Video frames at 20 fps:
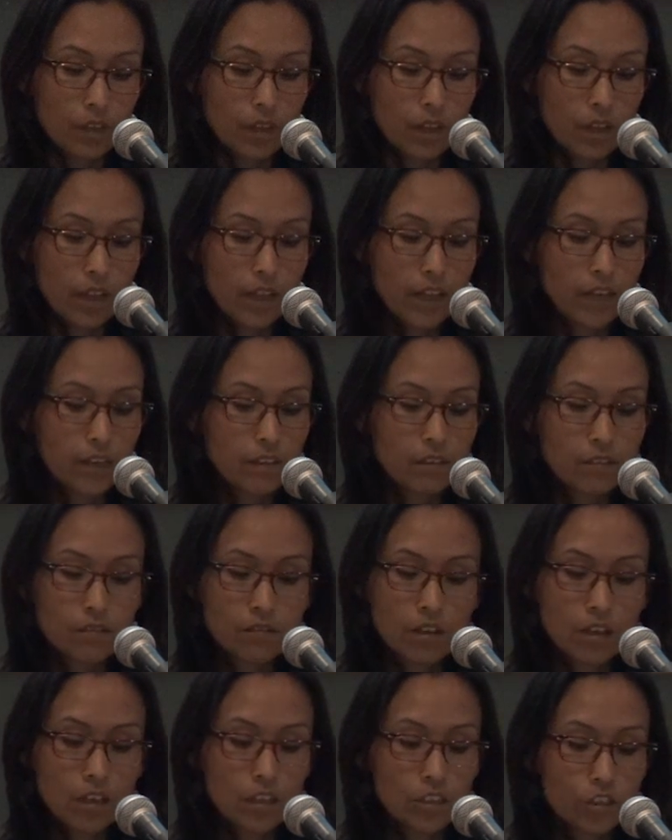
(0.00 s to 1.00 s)
And
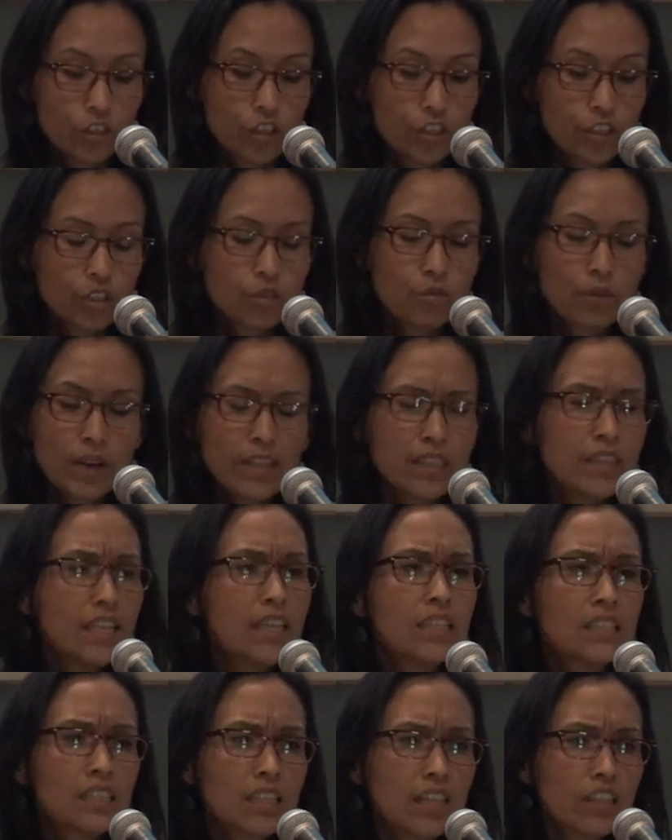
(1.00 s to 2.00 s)
just great
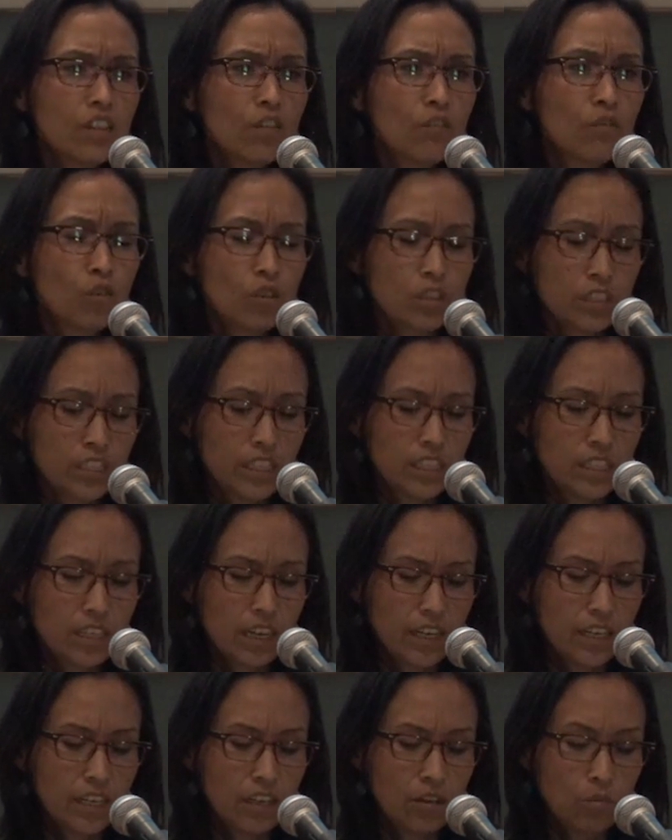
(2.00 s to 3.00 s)
things like the
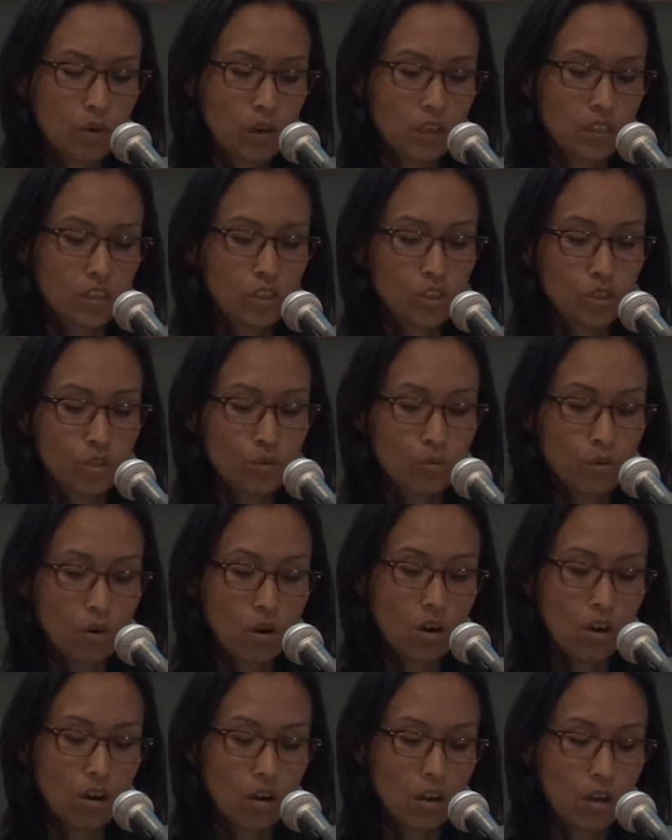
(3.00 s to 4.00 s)
1491s, who
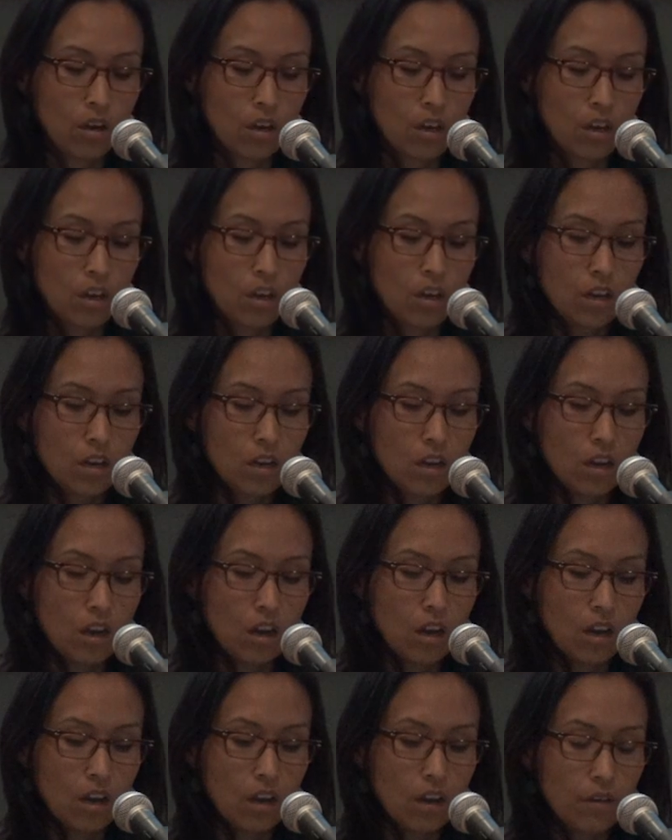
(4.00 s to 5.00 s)
are
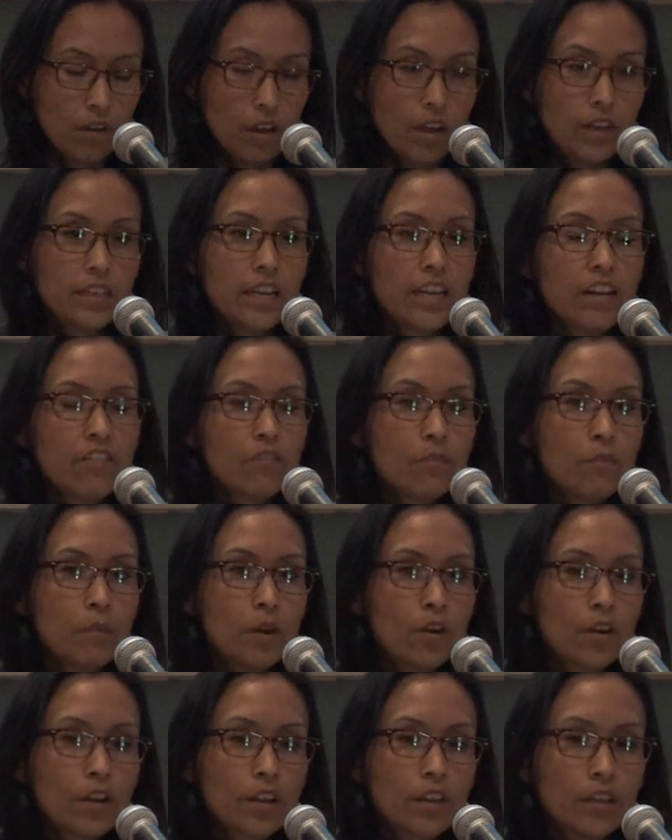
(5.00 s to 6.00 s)
a Native
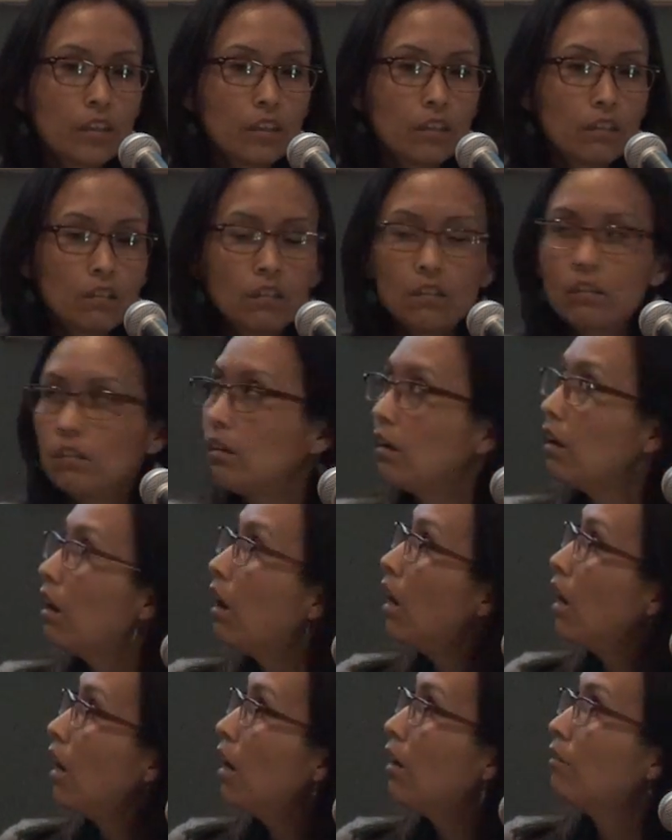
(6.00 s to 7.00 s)
American,
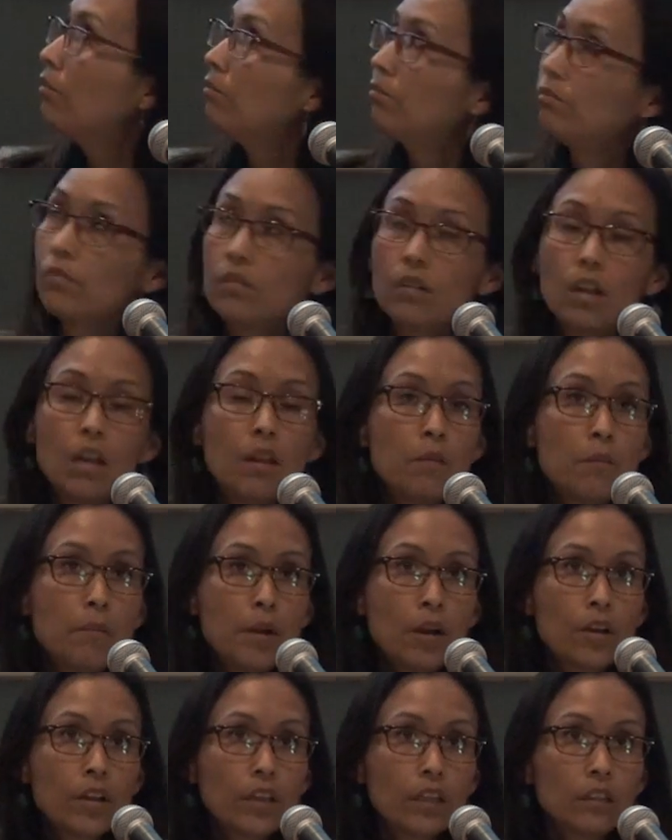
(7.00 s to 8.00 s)
an
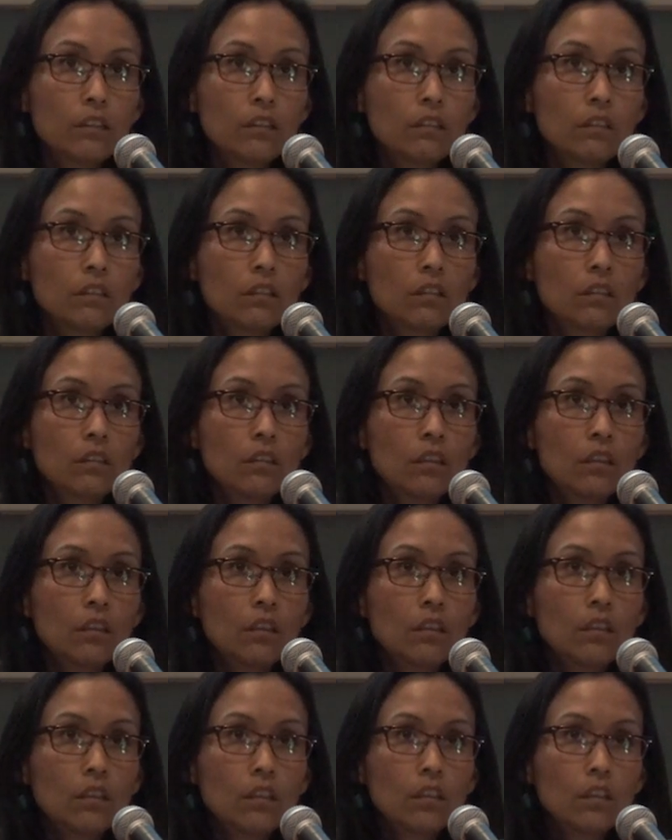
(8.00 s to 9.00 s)
American
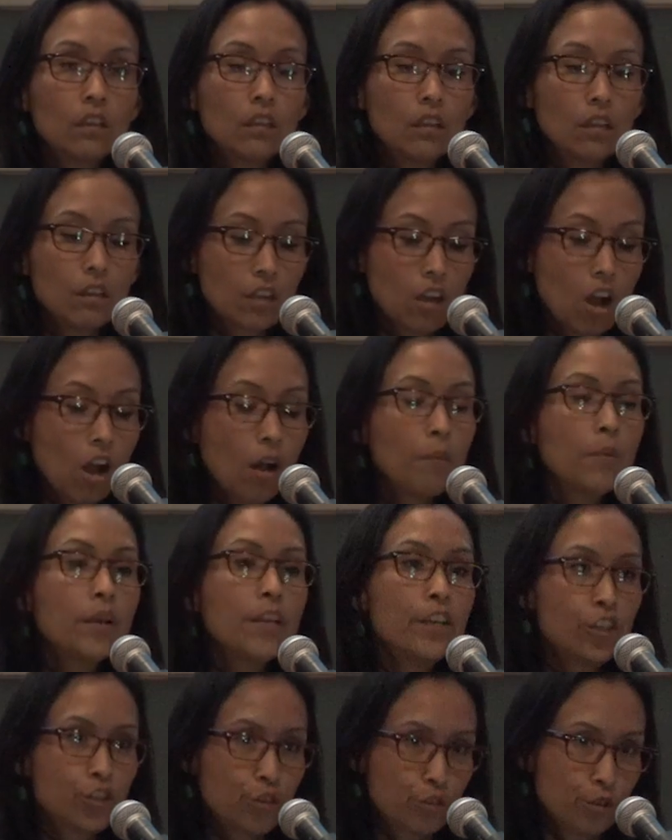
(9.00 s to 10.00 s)

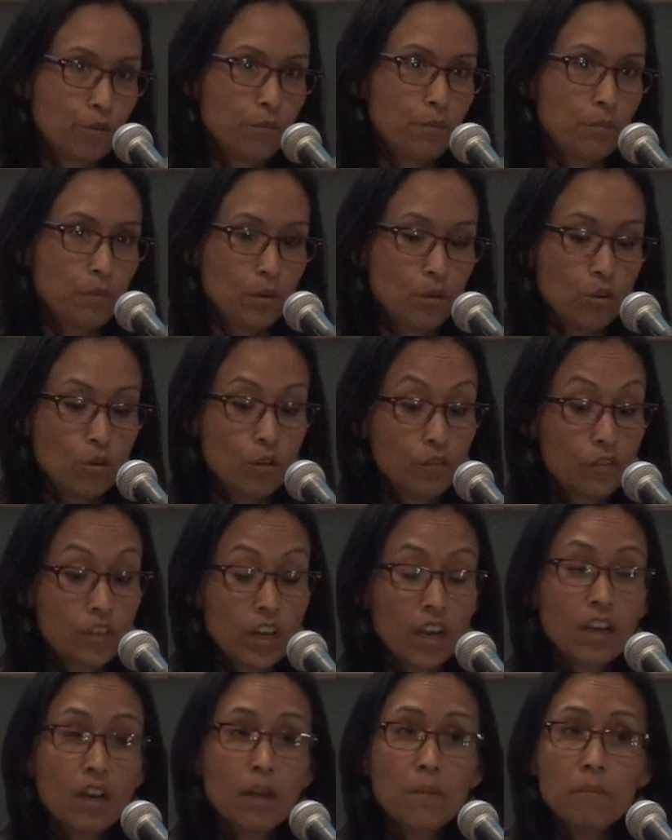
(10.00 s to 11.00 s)
comedy troupe who've
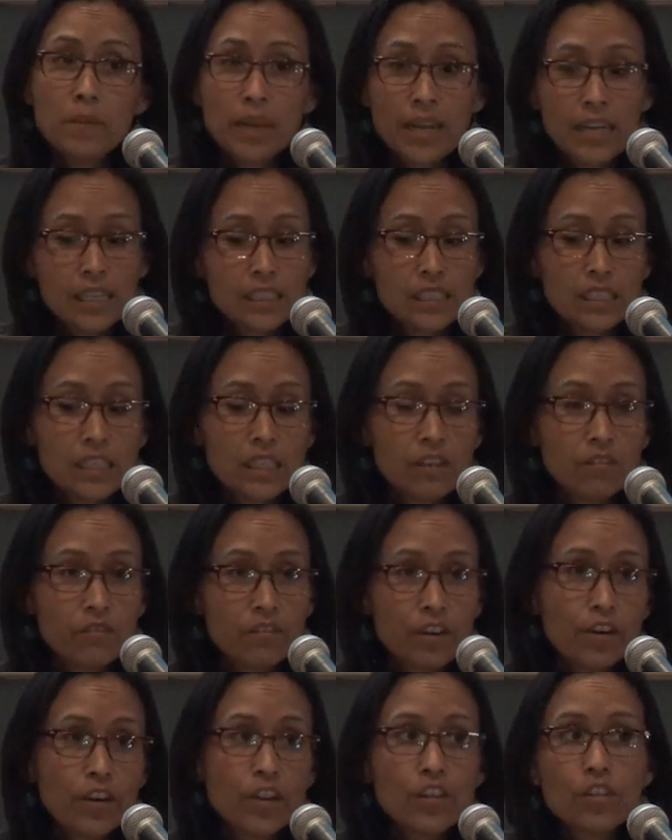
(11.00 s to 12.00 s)
done amazing,
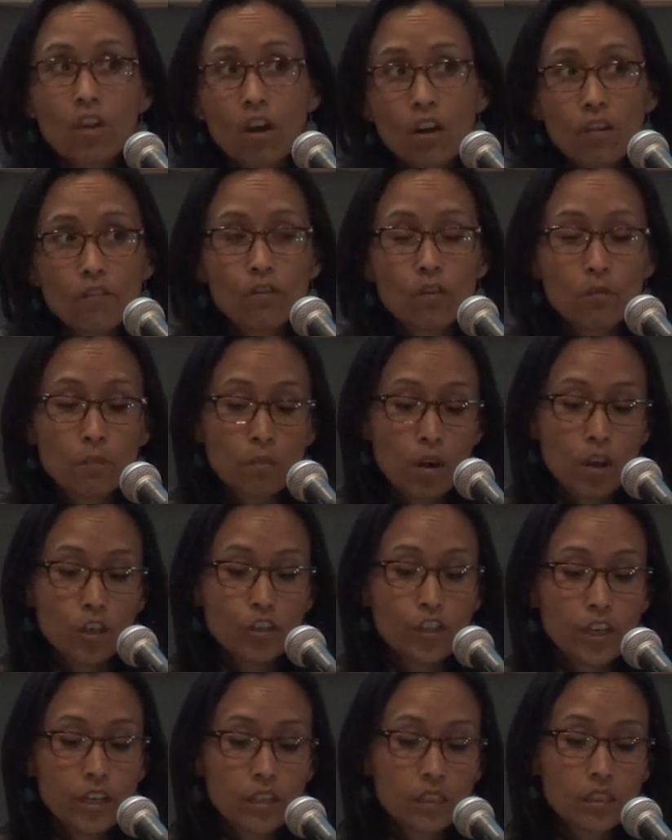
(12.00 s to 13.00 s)
very thoughtful
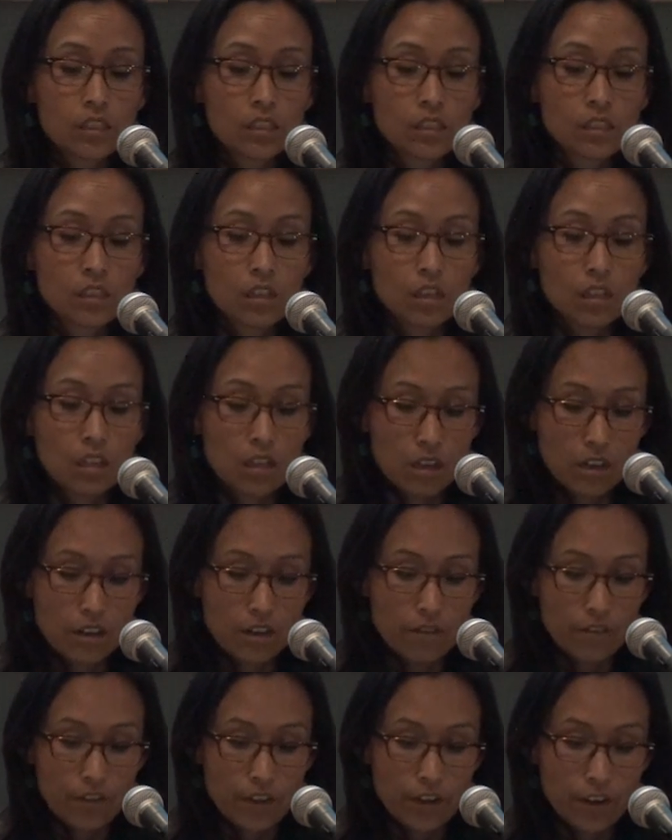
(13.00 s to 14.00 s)
projects
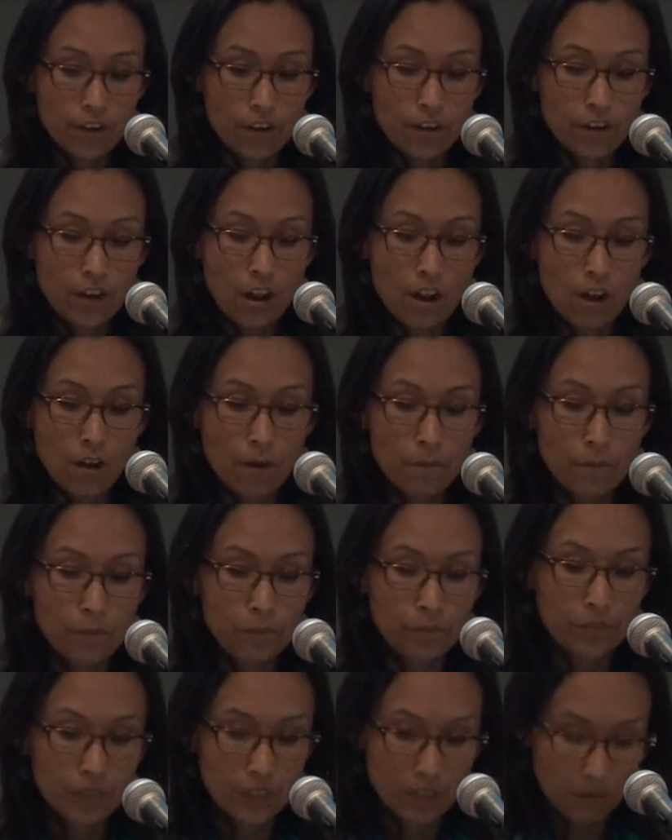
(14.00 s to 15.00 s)
here.
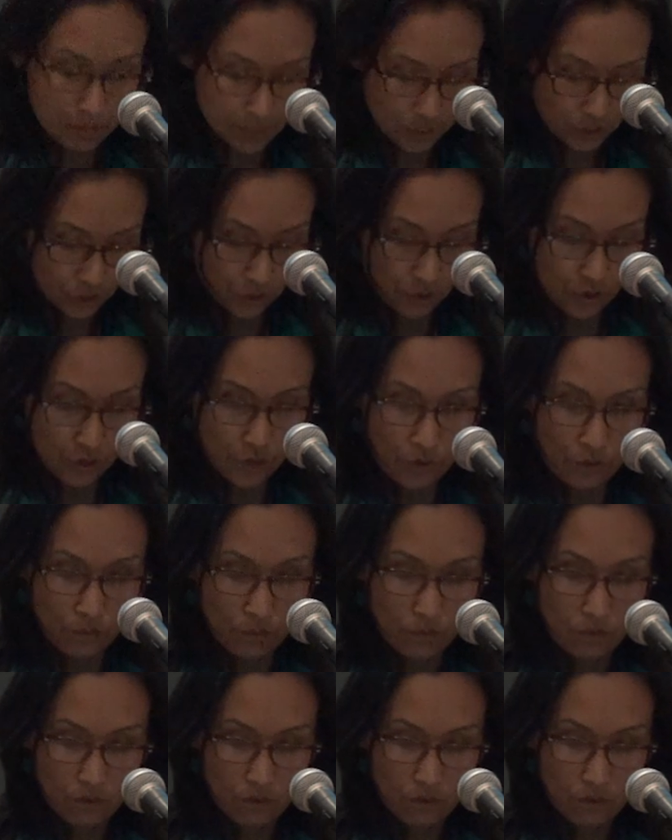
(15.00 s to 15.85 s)
Let me show you.